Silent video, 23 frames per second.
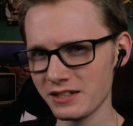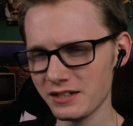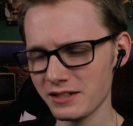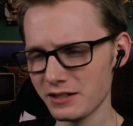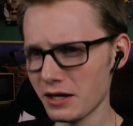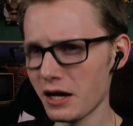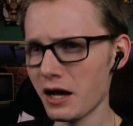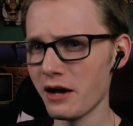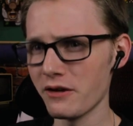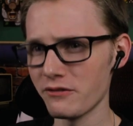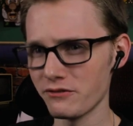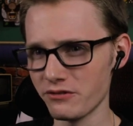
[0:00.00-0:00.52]

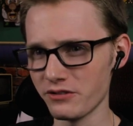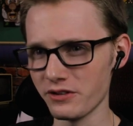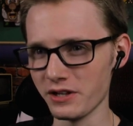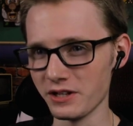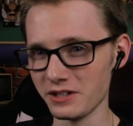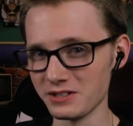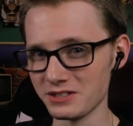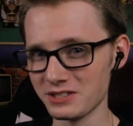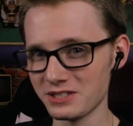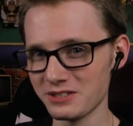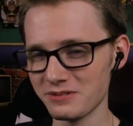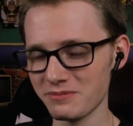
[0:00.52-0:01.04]

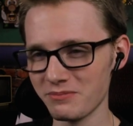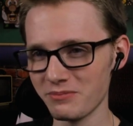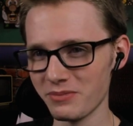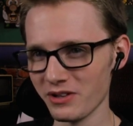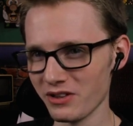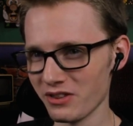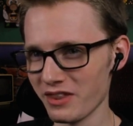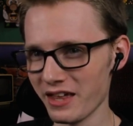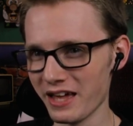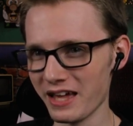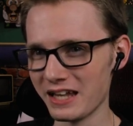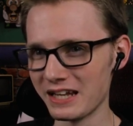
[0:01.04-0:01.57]
confident,
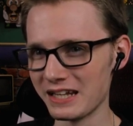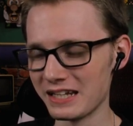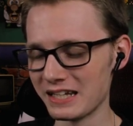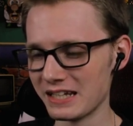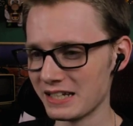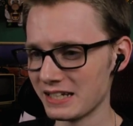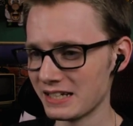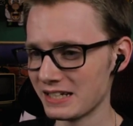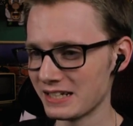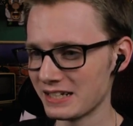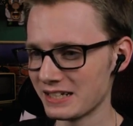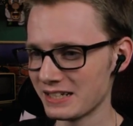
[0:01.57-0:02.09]
but then,
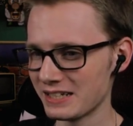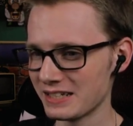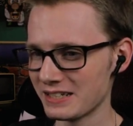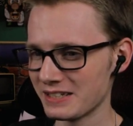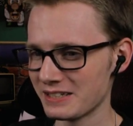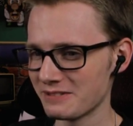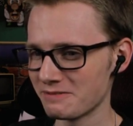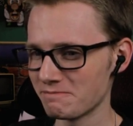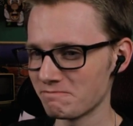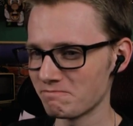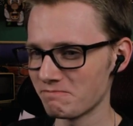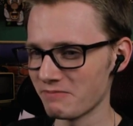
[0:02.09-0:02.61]

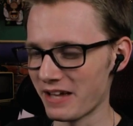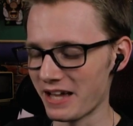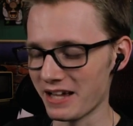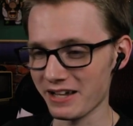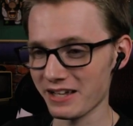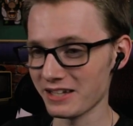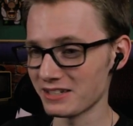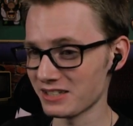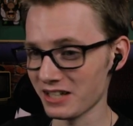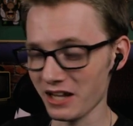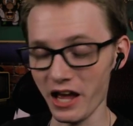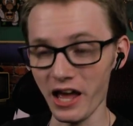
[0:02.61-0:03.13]

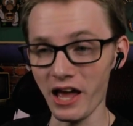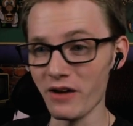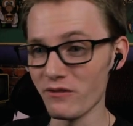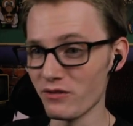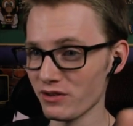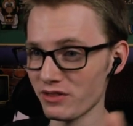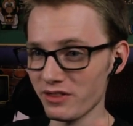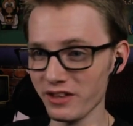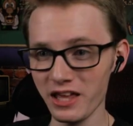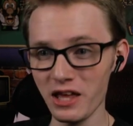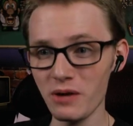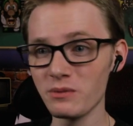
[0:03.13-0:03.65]
because
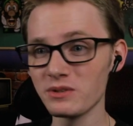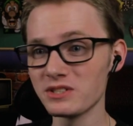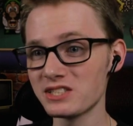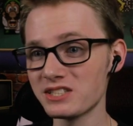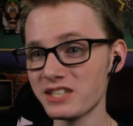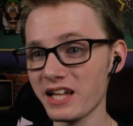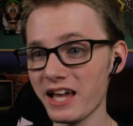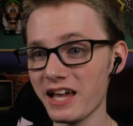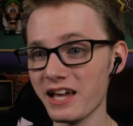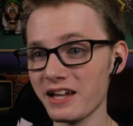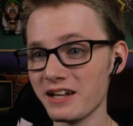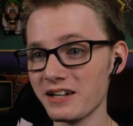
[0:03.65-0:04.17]
everything he was
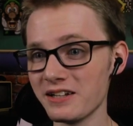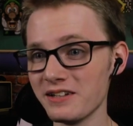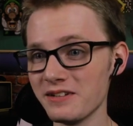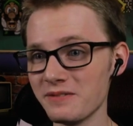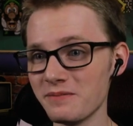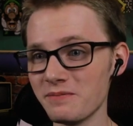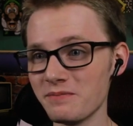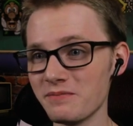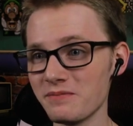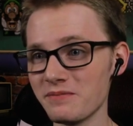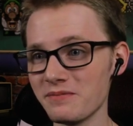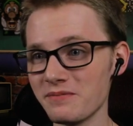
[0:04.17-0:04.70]
saying,
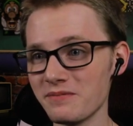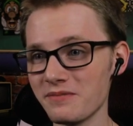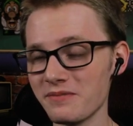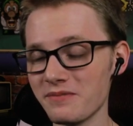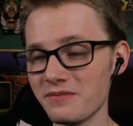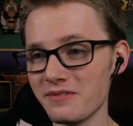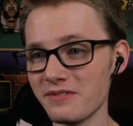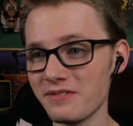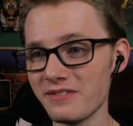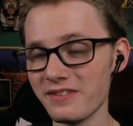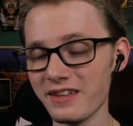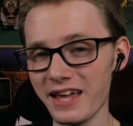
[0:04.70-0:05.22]

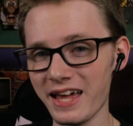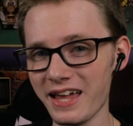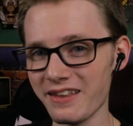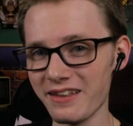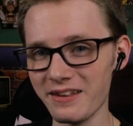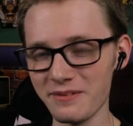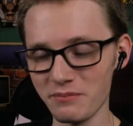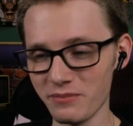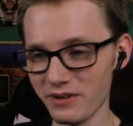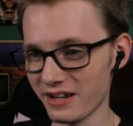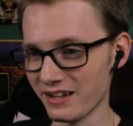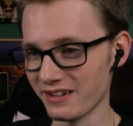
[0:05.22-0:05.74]
and
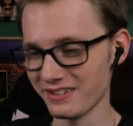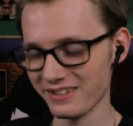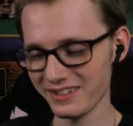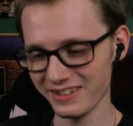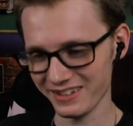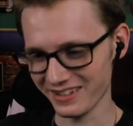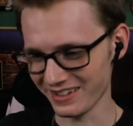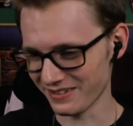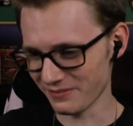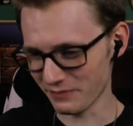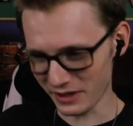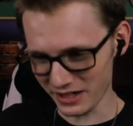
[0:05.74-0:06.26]

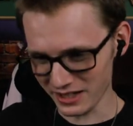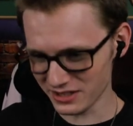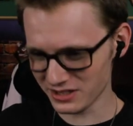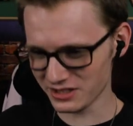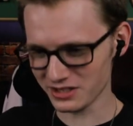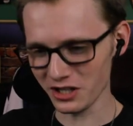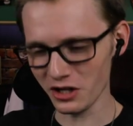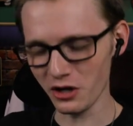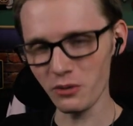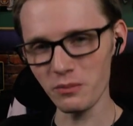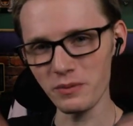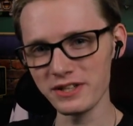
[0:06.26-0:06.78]
then, but he
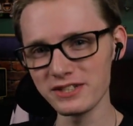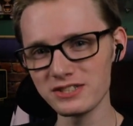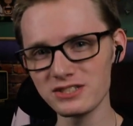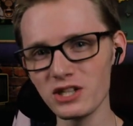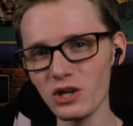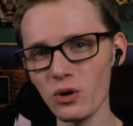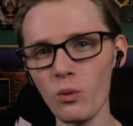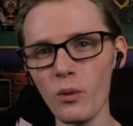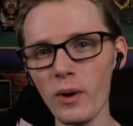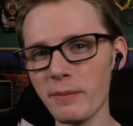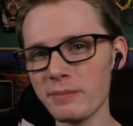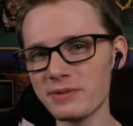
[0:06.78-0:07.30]
still
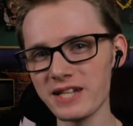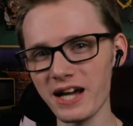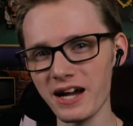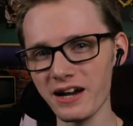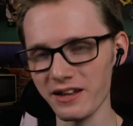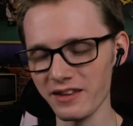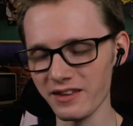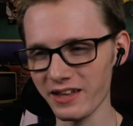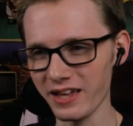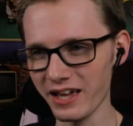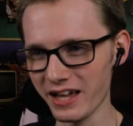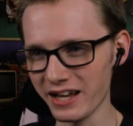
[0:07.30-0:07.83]
wimped out
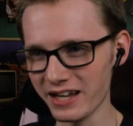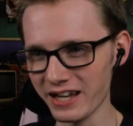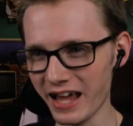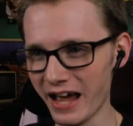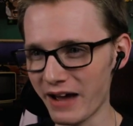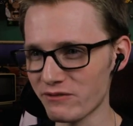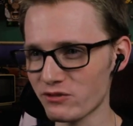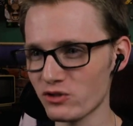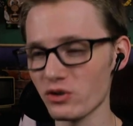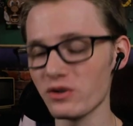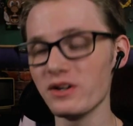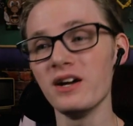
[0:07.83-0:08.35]
in the end.
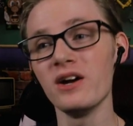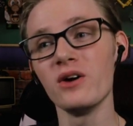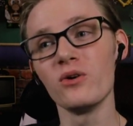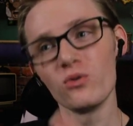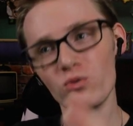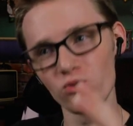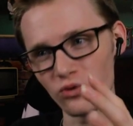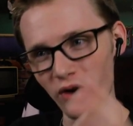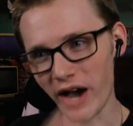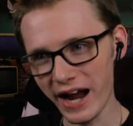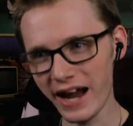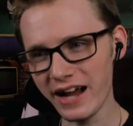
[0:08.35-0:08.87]
After,
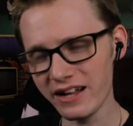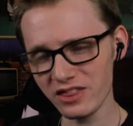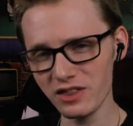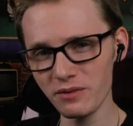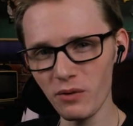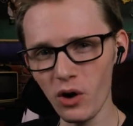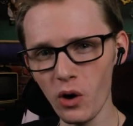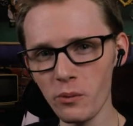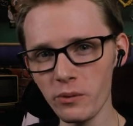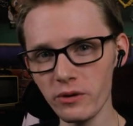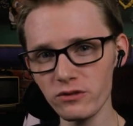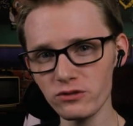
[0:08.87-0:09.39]
right at the
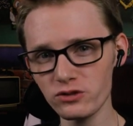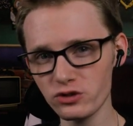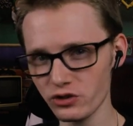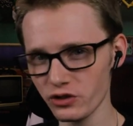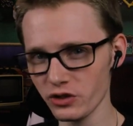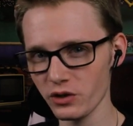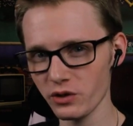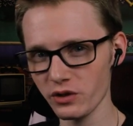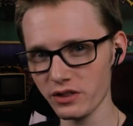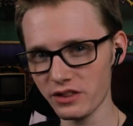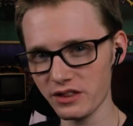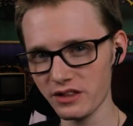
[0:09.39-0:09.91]
moment of
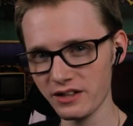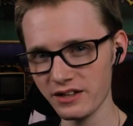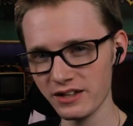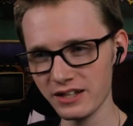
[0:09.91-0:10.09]
truth,